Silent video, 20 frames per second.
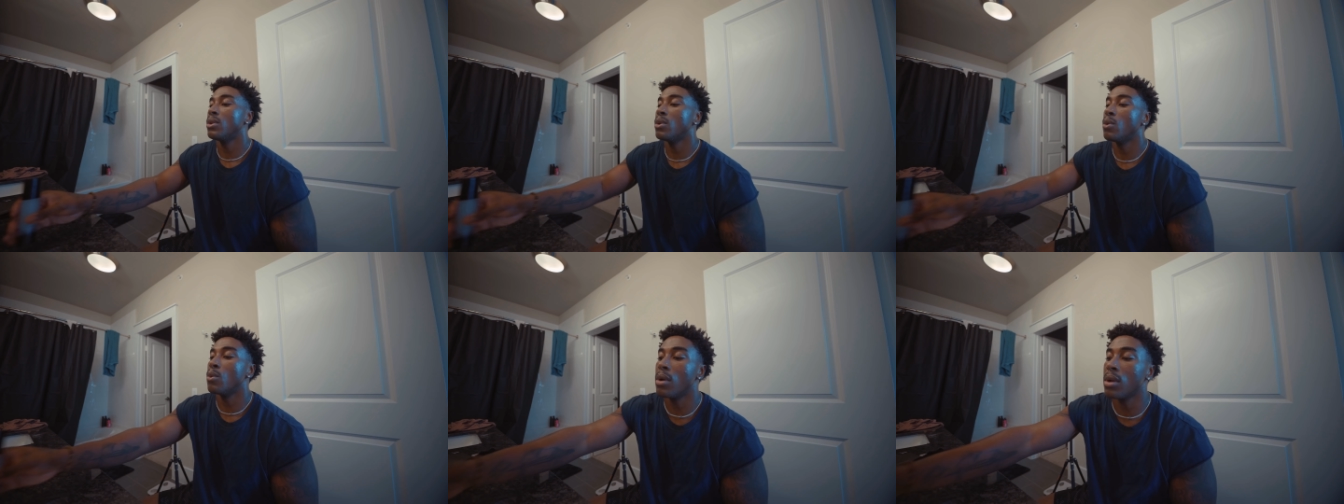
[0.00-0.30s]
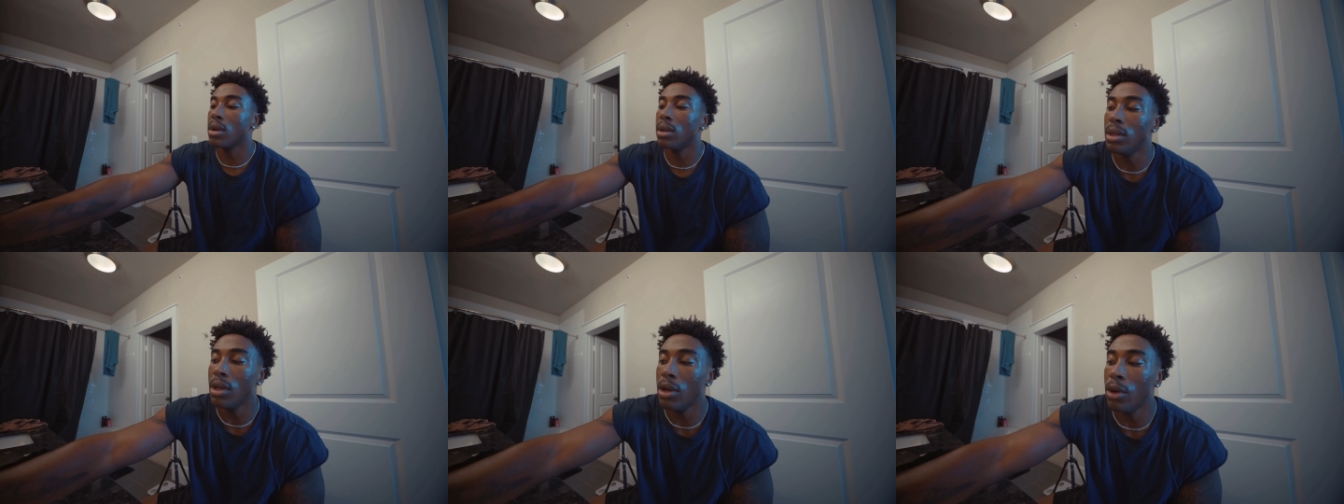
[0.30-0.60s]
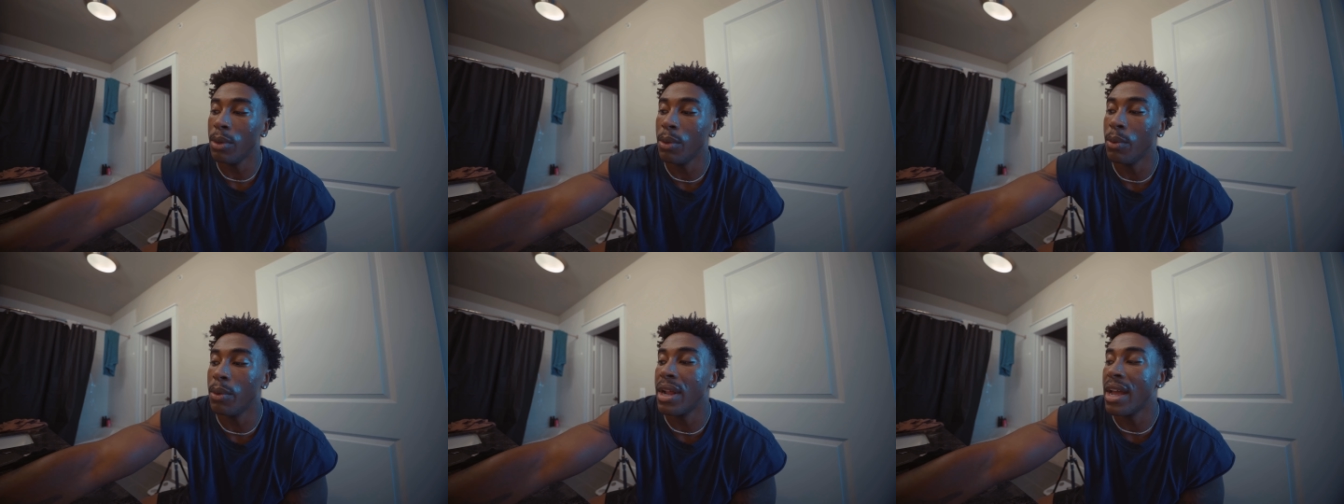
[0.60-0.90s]
What
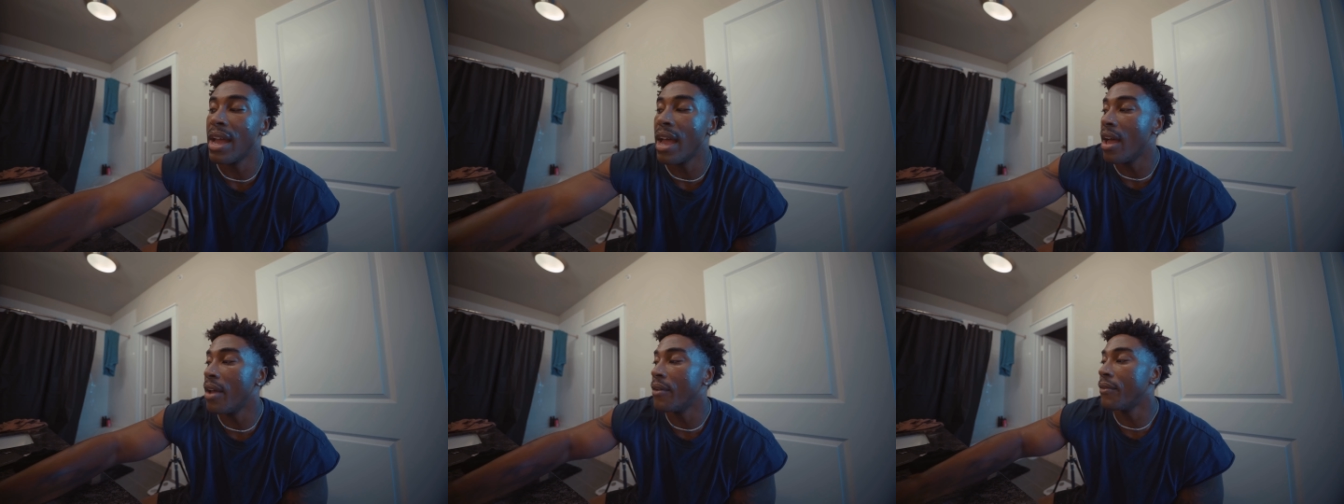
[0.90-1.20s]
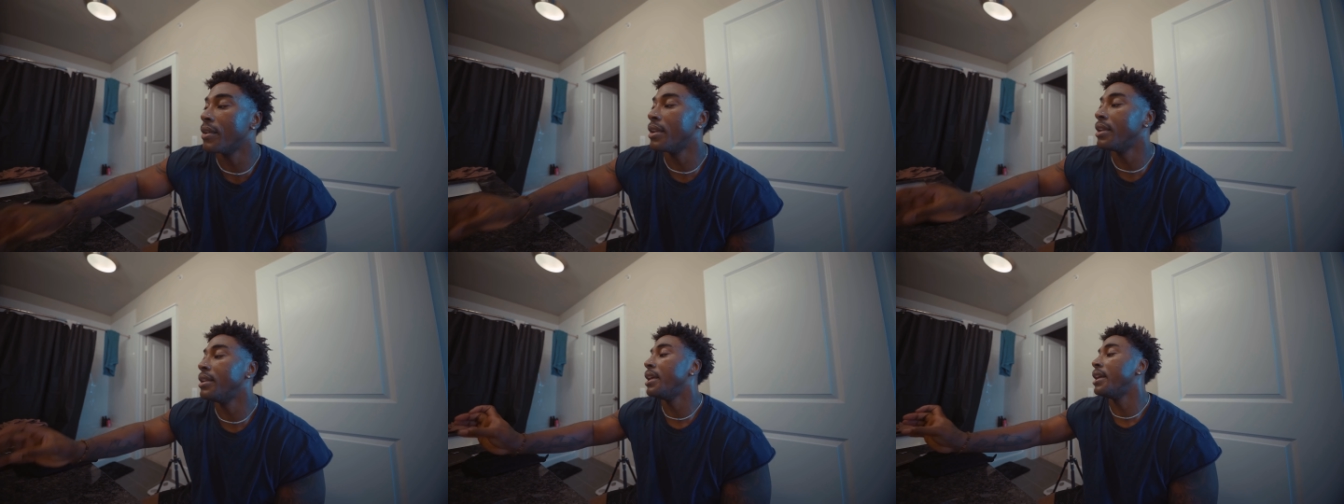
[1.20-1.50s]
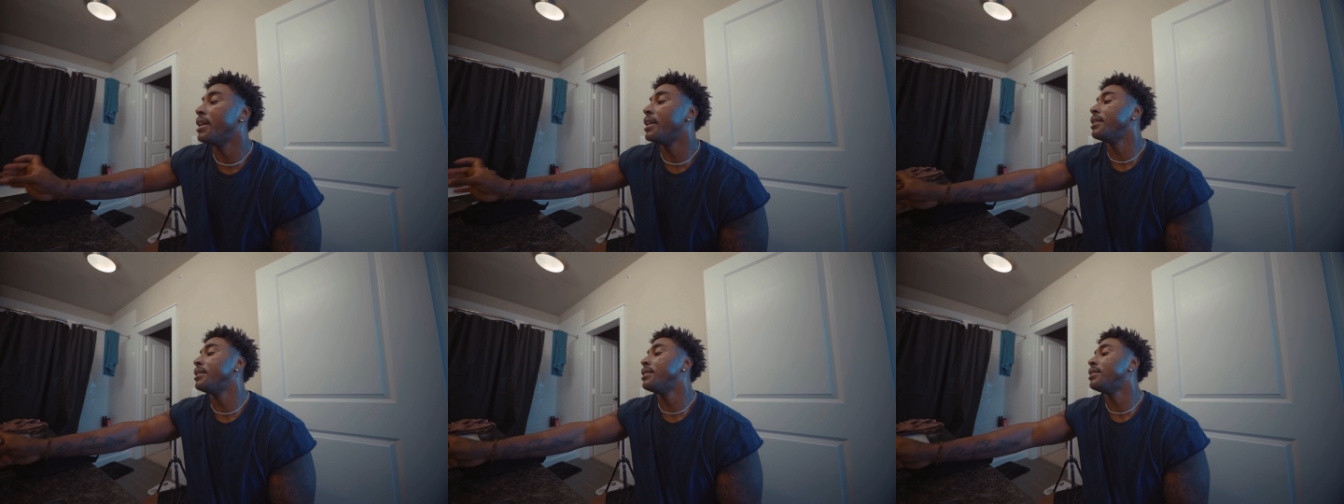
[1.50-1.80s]
cologne we wanna have for the
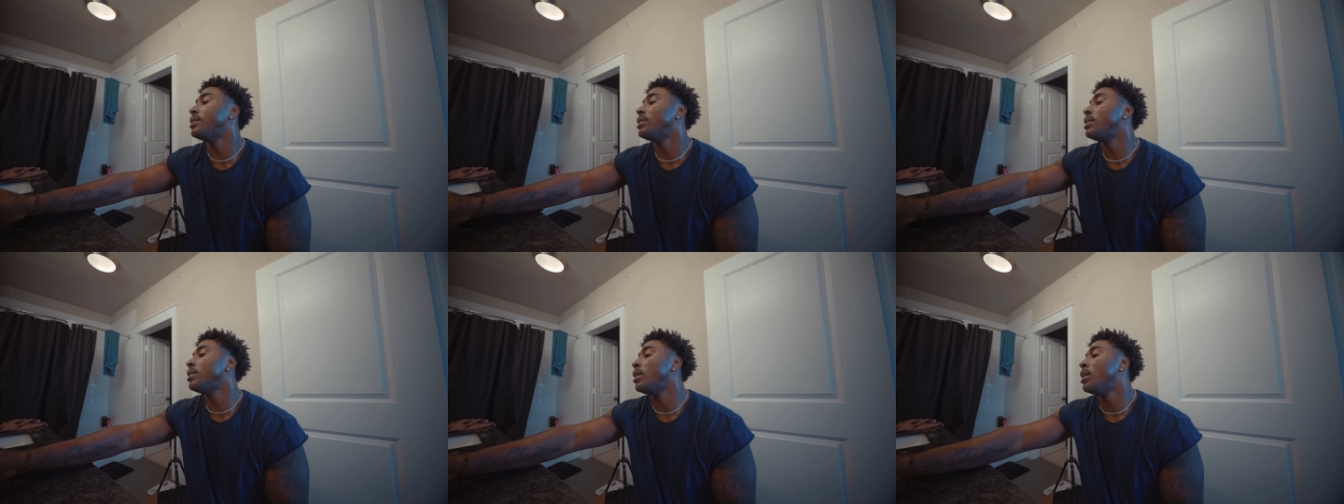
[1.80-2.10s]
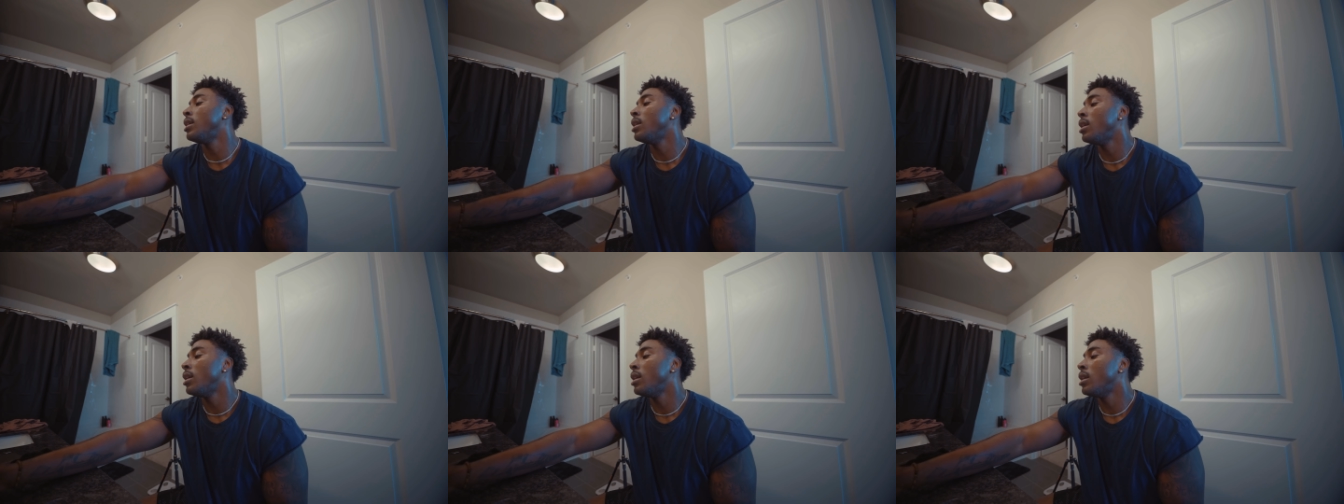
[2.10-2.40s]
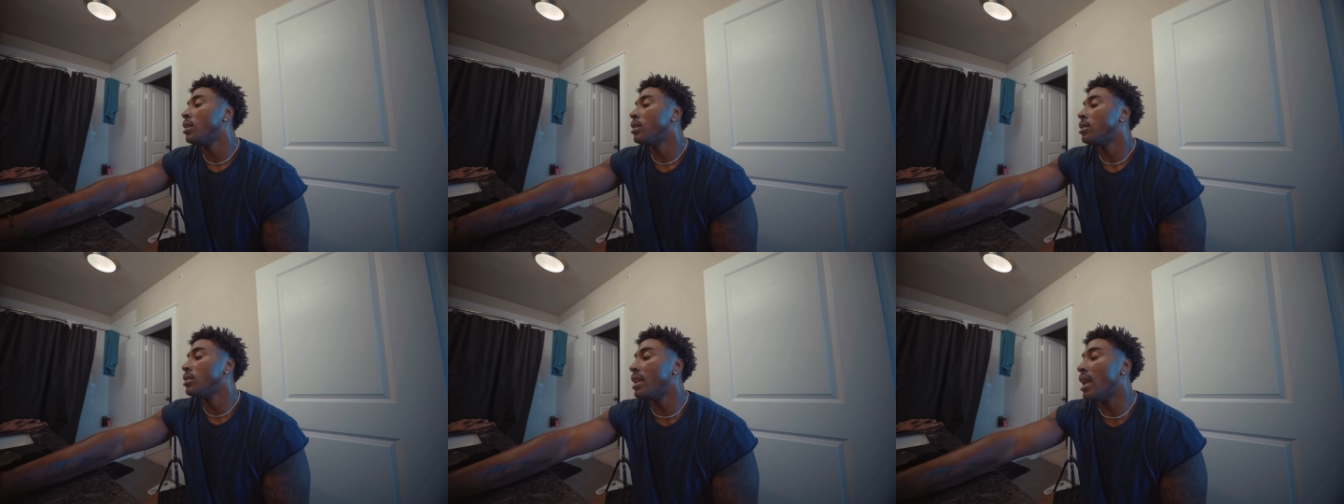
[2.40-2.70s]
day.
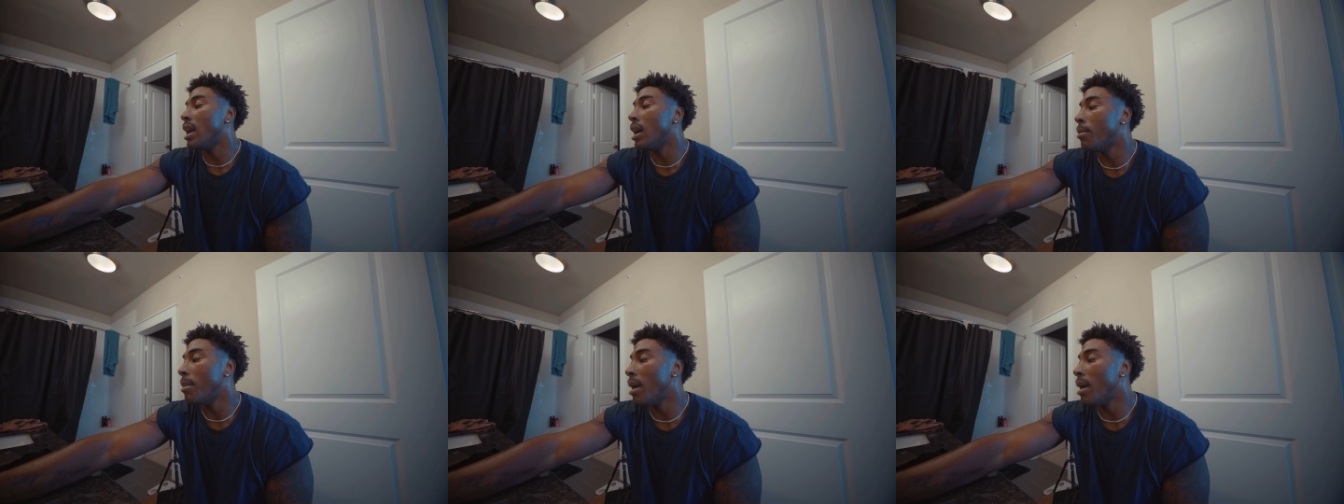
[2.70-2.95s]
Now,